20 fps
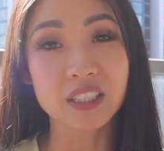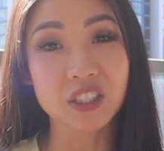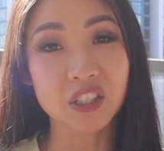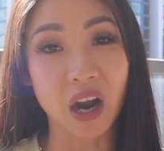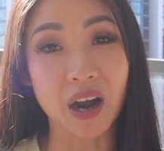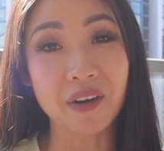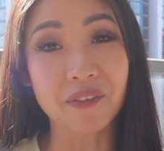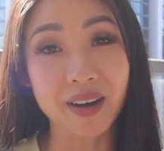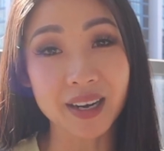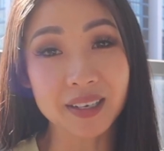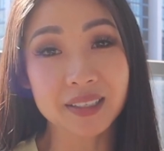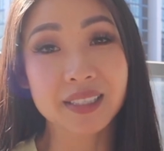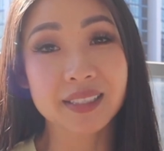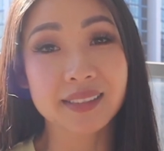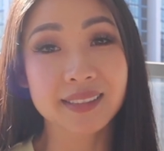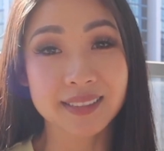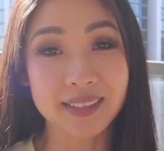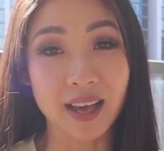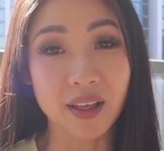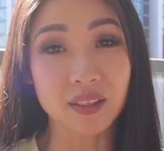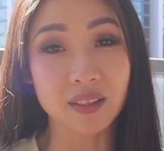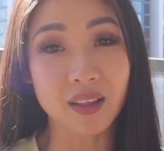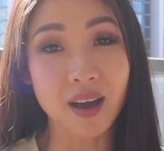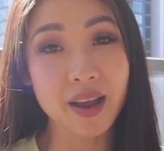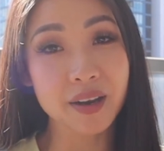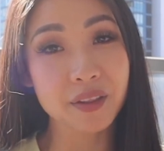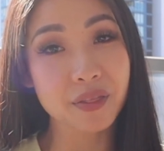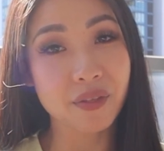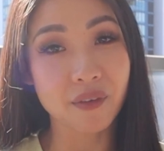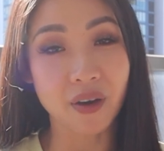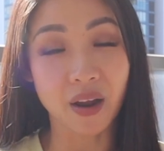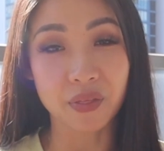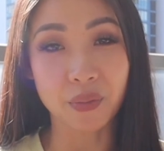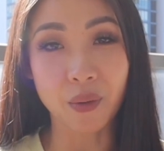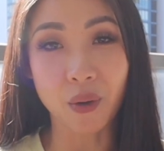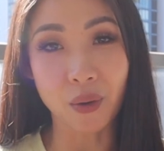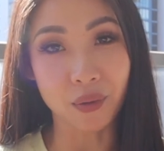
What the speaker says: direct sunlight throughout the